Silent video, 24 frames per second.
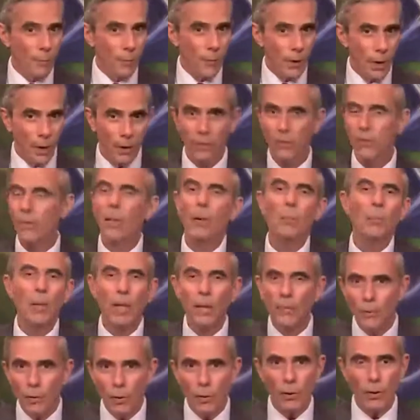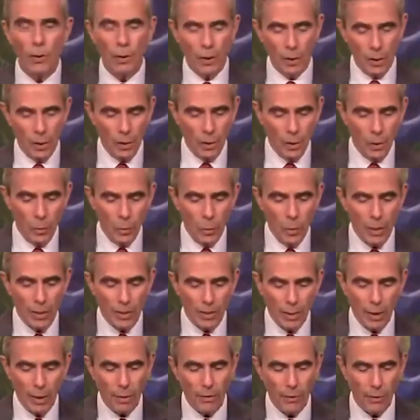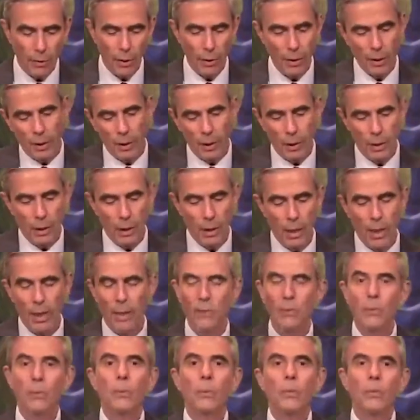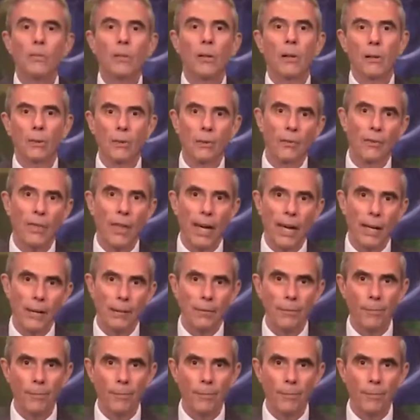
on some level, we suffer as a result of that.